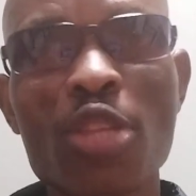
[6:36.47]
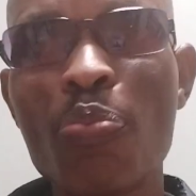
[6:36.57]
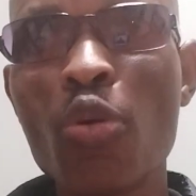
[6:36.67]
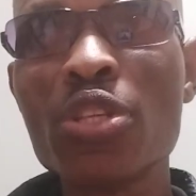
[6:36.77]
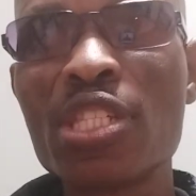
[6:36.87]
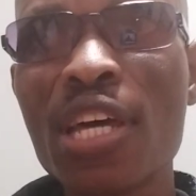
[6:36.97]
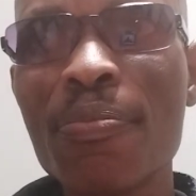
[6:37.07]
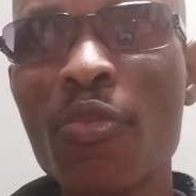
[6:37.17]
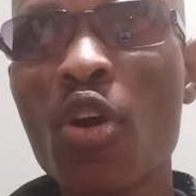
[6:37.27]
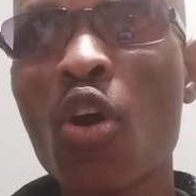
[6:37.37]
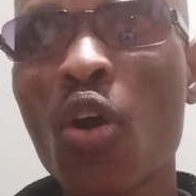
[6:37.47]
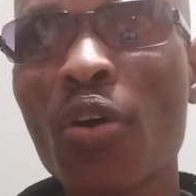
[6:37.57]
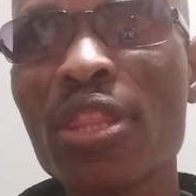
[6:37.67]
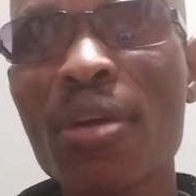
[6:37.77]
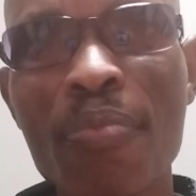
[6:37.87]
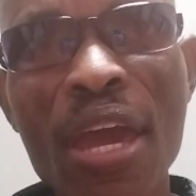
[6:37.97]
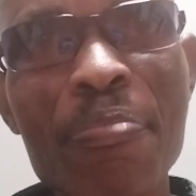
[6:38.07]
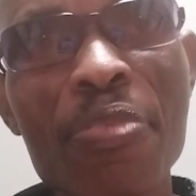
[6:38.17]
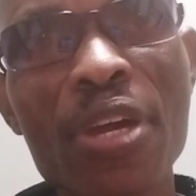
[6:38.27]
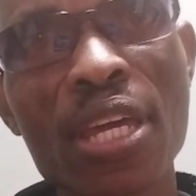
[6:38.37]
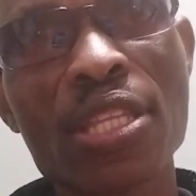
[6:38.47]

It puts them on the map.